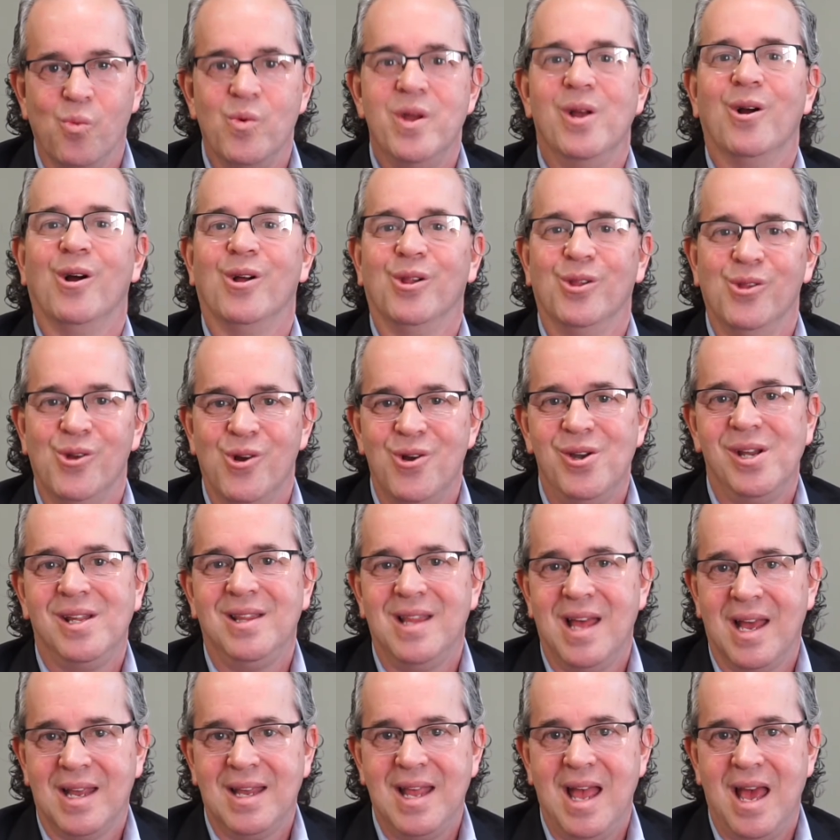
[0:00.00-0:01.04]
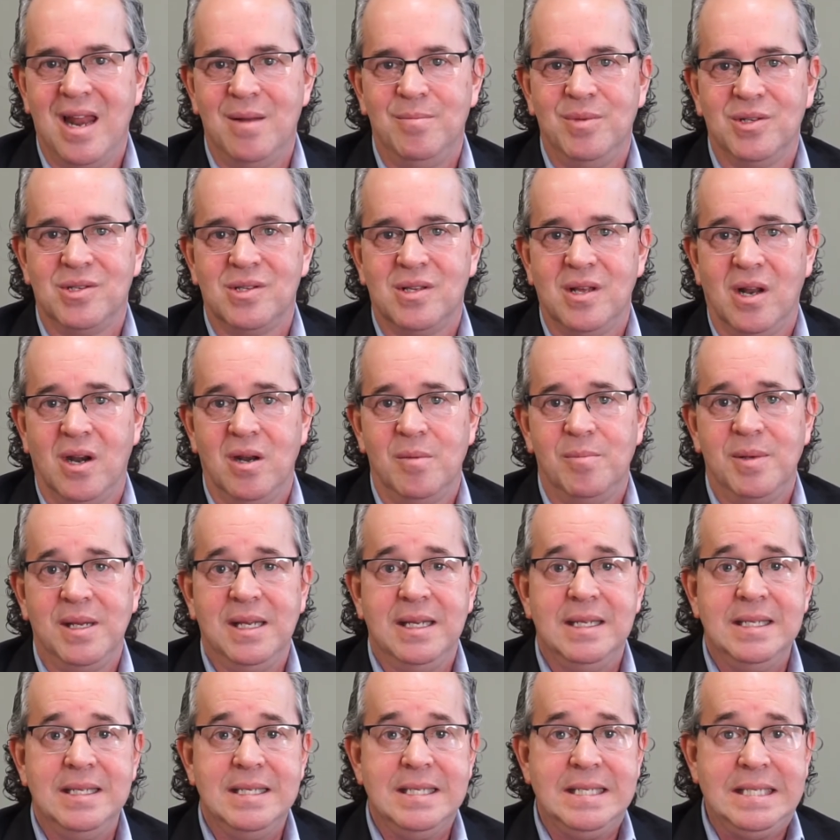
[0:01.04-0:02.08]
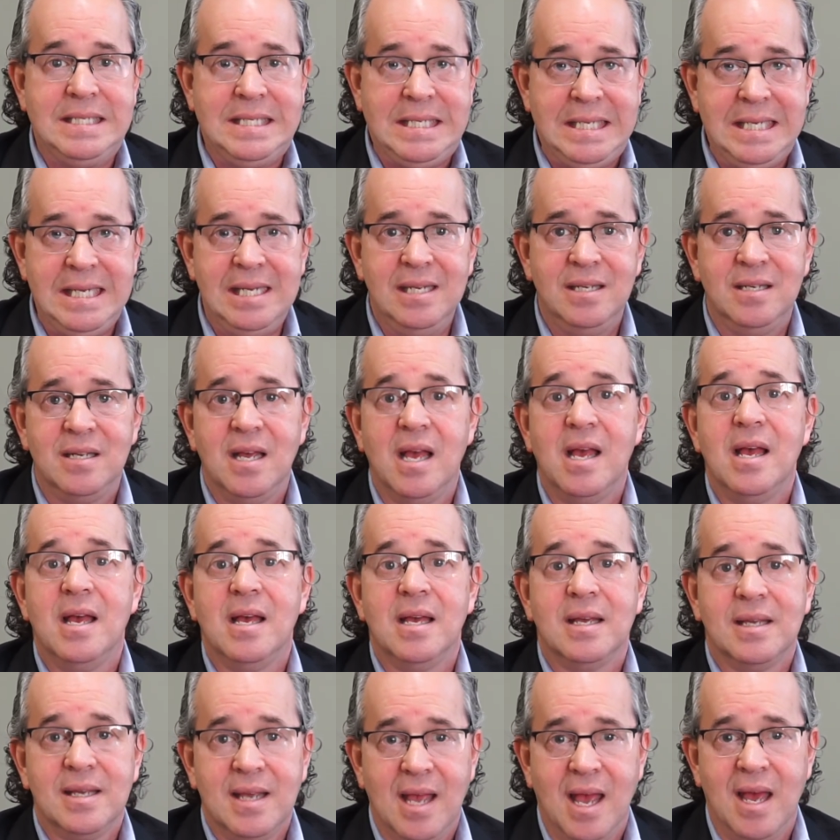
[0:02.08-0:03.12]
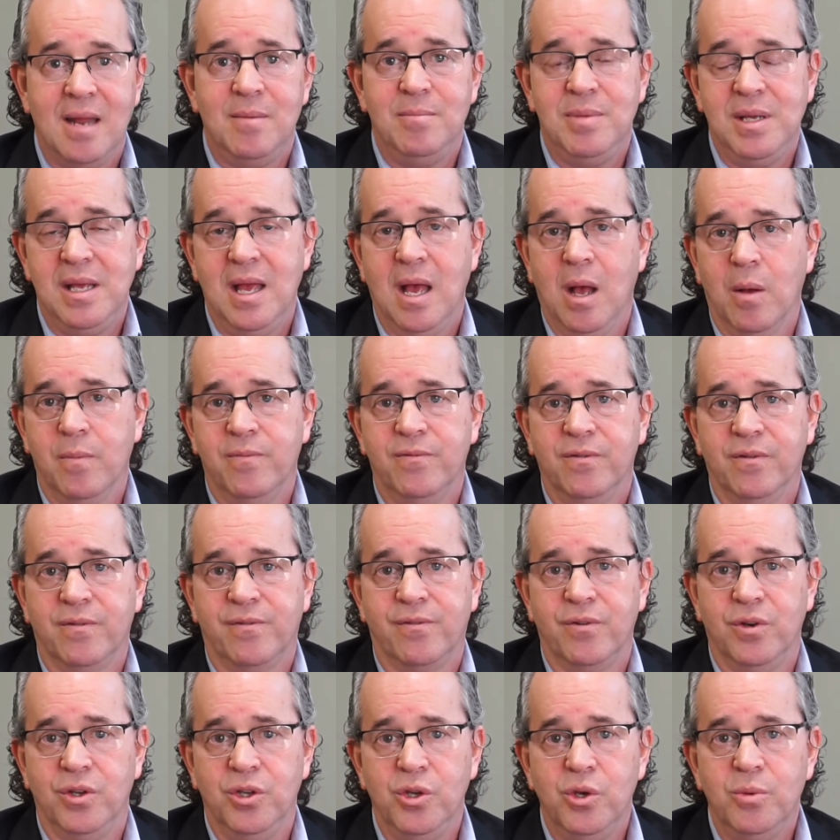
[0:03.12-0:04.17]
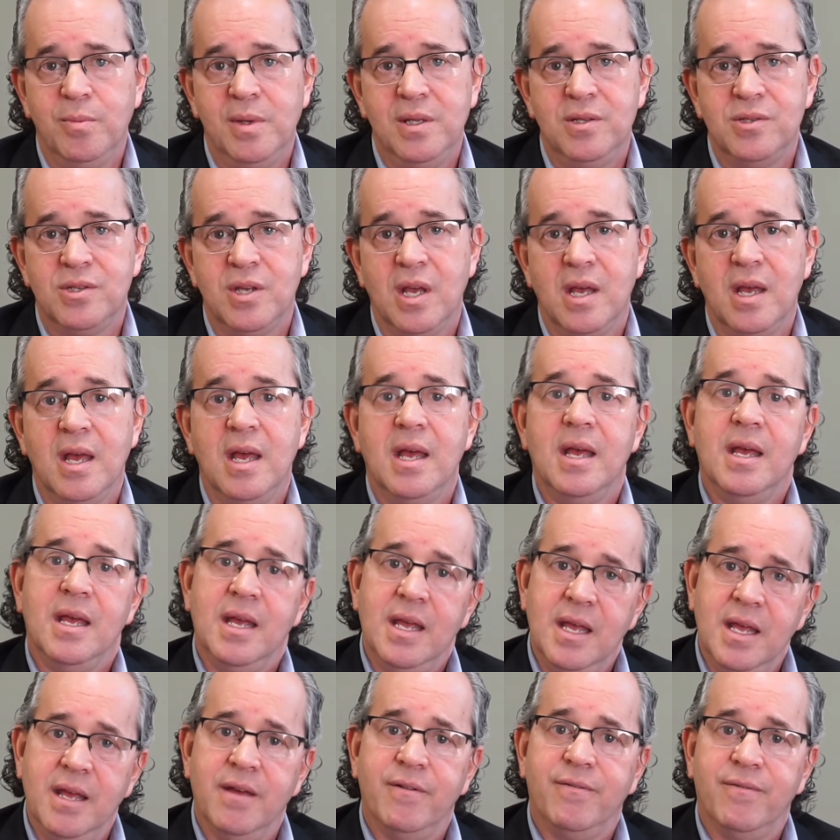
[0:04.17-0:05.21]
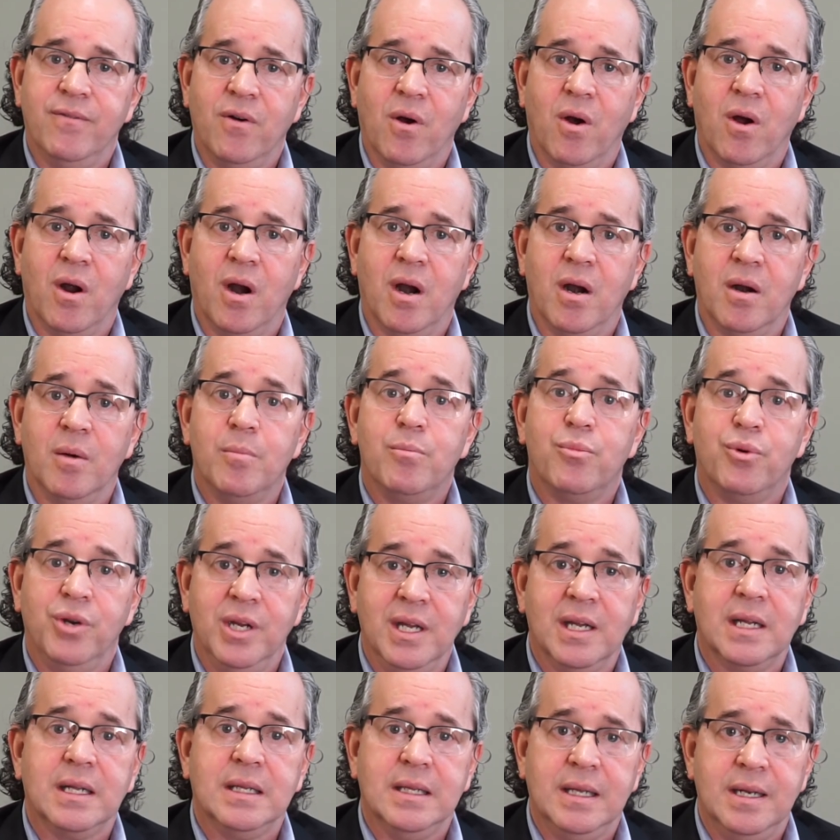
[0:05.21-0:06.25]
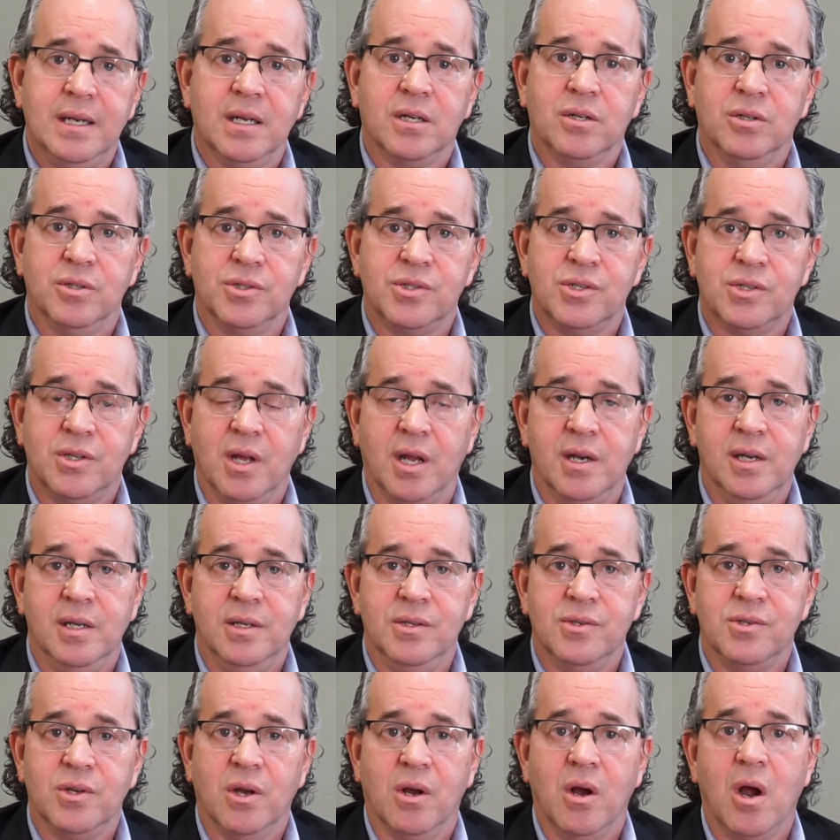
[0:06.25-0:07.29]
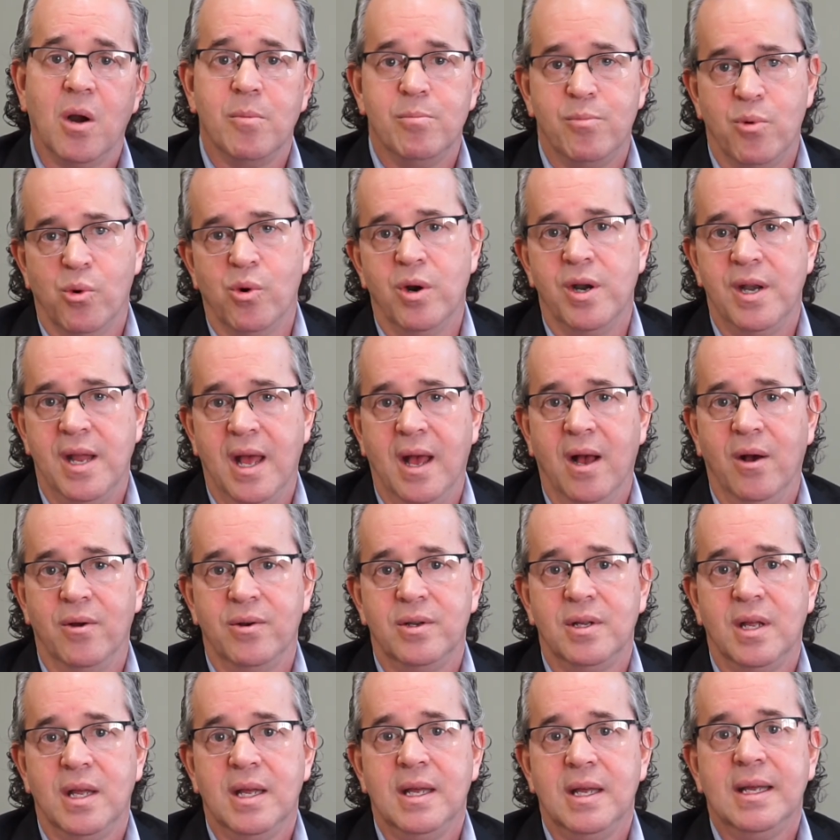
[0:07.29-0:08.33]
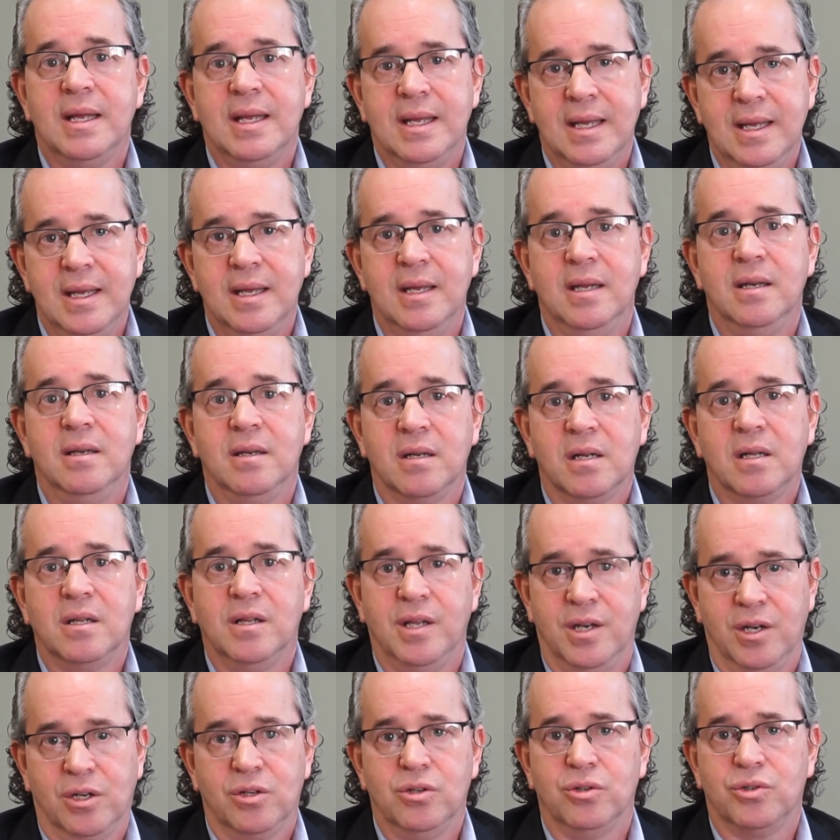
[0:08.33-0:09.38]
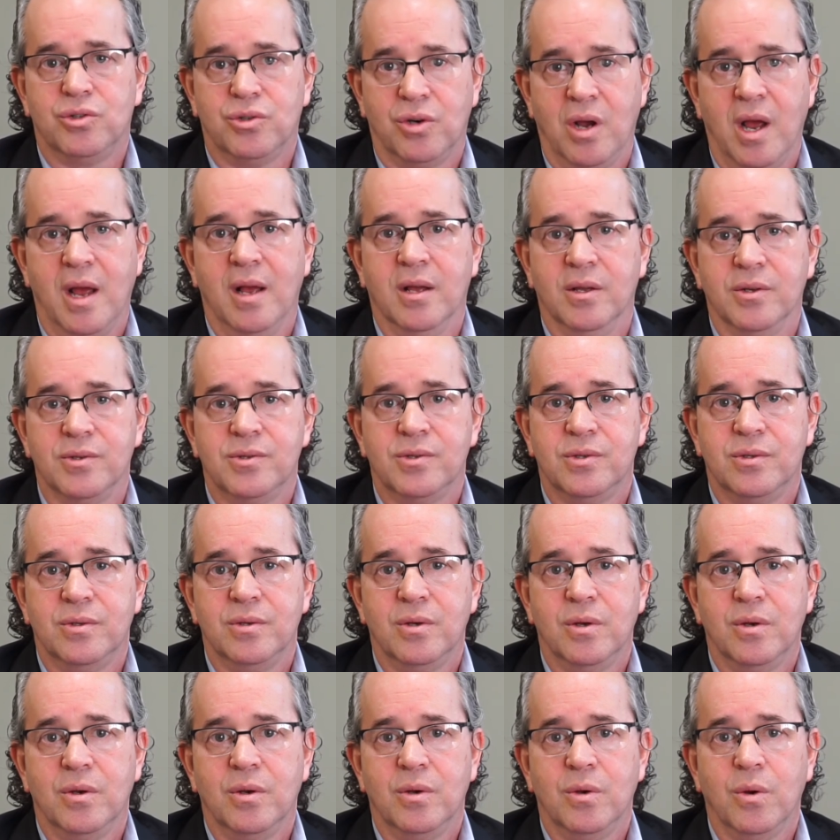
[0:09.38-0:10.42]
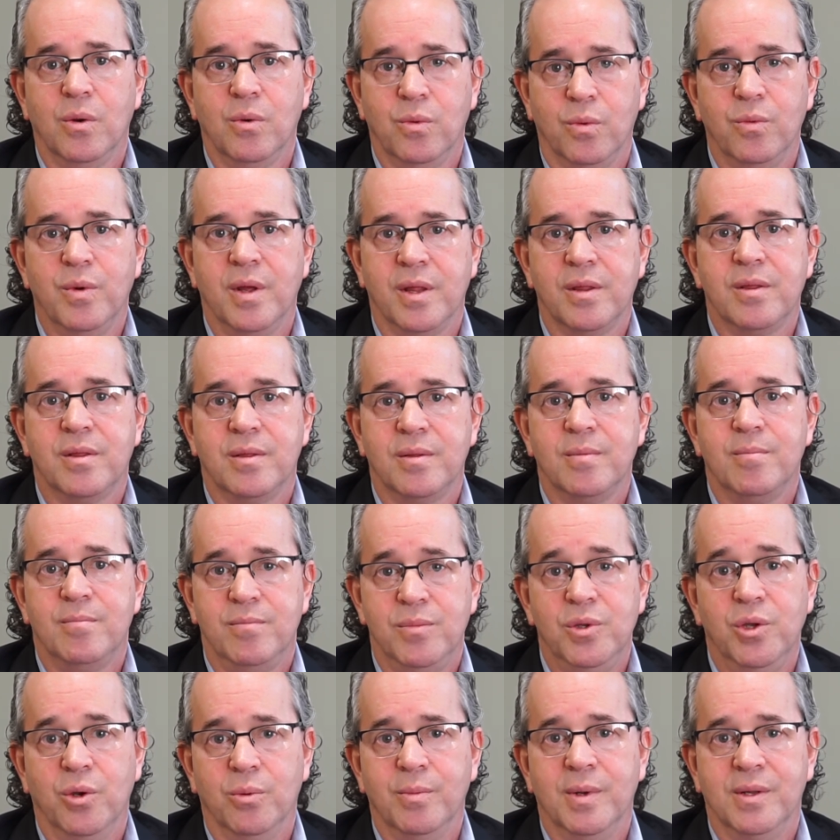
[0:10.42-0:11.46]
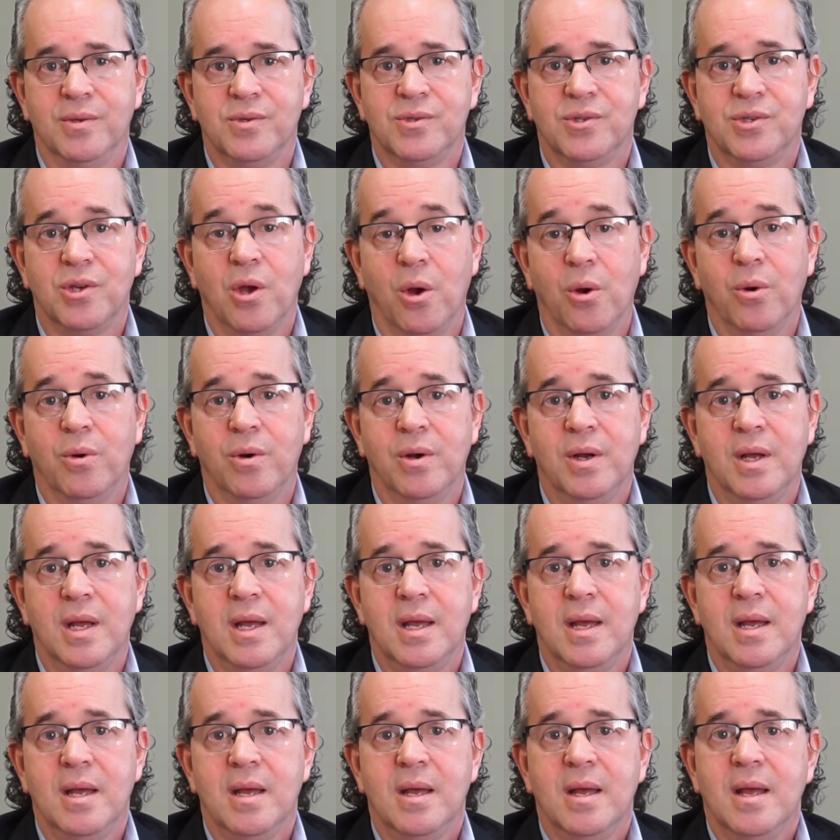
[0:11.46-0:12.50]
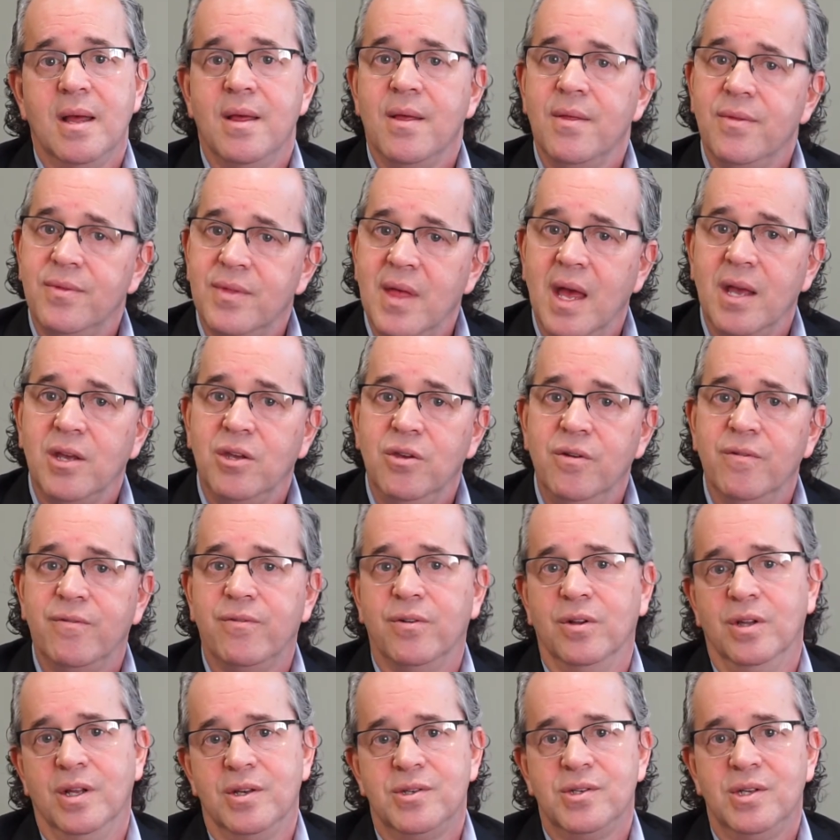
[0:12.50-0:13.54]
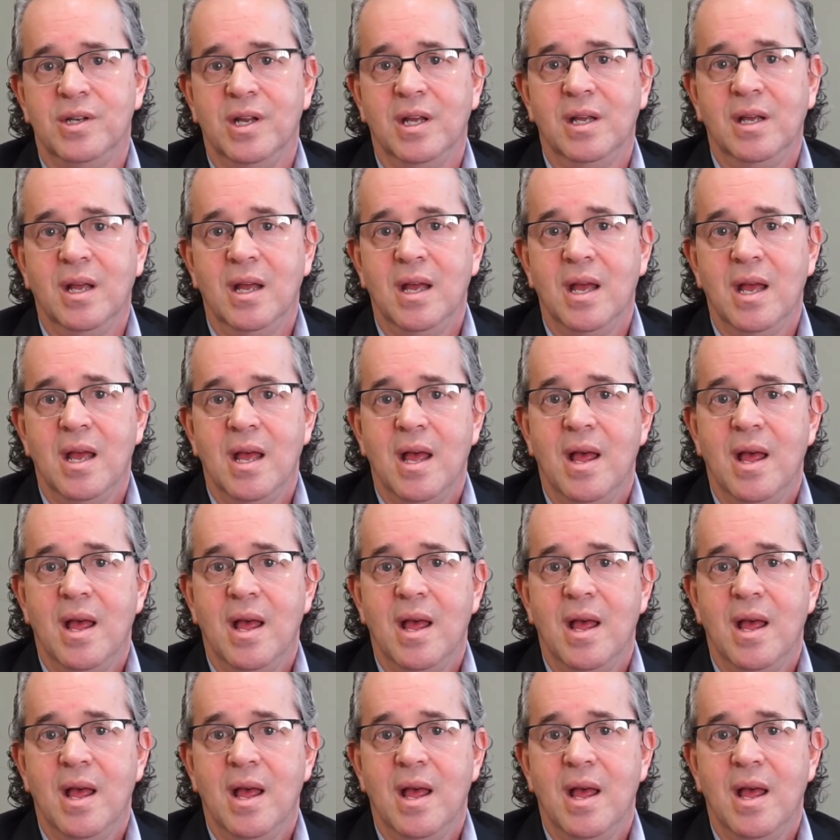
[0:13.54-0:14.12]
We are learning that cannabis therapy indeed can be helpful for humans if our preclinical studies are borne out in clinical trials or with humans. So thank you for listening.